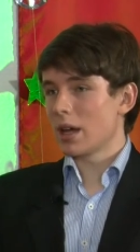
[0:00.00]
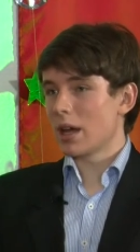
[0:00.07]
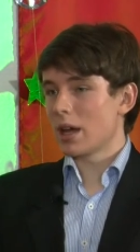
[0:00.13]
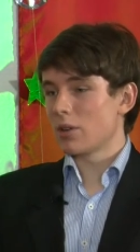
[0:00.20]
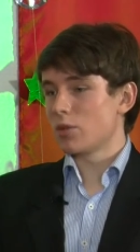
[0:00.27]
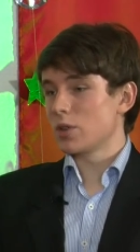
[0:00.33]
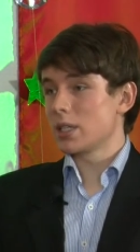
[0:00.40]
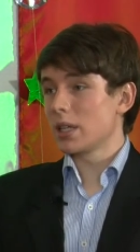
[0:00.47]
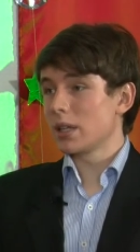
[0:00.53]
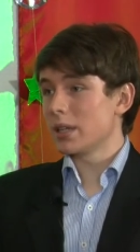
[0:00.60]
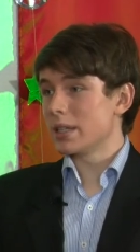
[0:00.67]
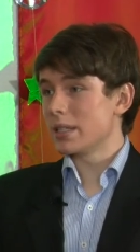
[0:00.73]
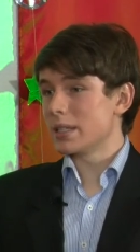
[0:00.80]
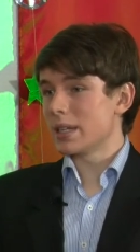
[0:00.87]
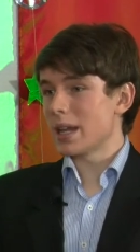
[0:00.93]
uh,
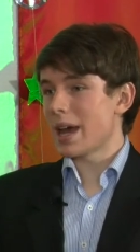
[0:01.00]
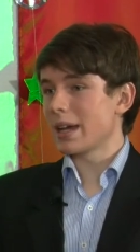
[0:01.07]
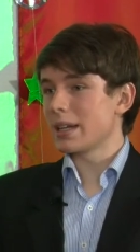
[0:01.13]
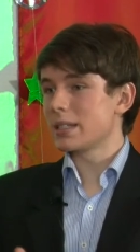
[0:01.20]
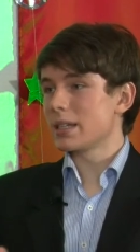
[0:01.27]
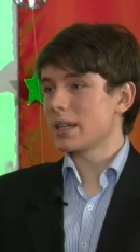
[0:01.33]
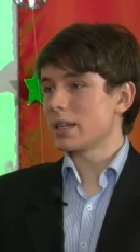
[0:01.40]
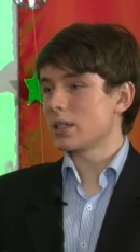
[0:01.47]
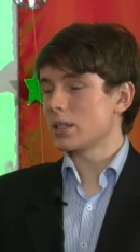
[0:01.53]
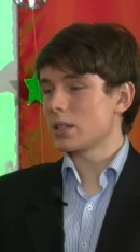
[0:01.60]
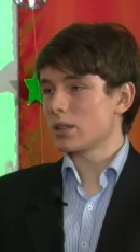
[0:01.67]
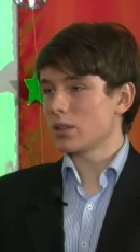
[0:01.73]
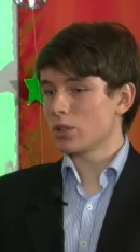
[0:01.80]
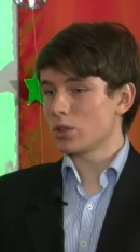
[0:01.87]
facilities and access